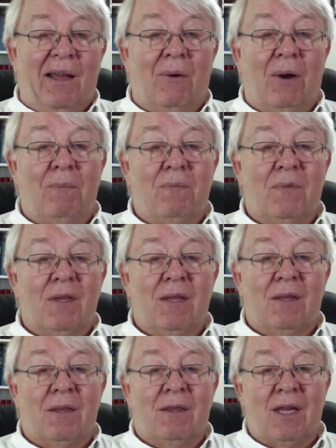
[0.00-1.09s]
Well,
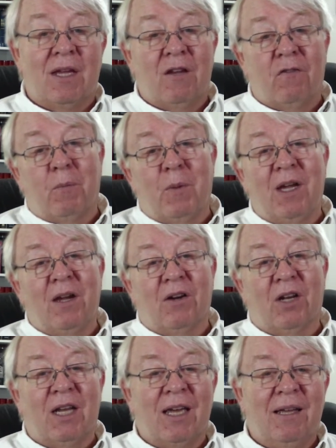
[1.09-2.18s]
thank you for being here
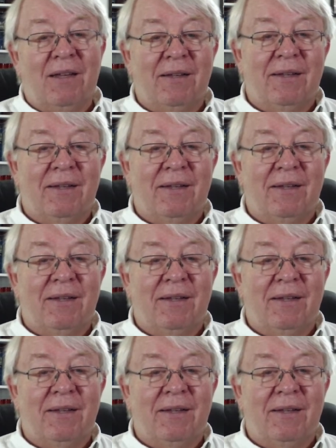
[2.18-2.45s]
today.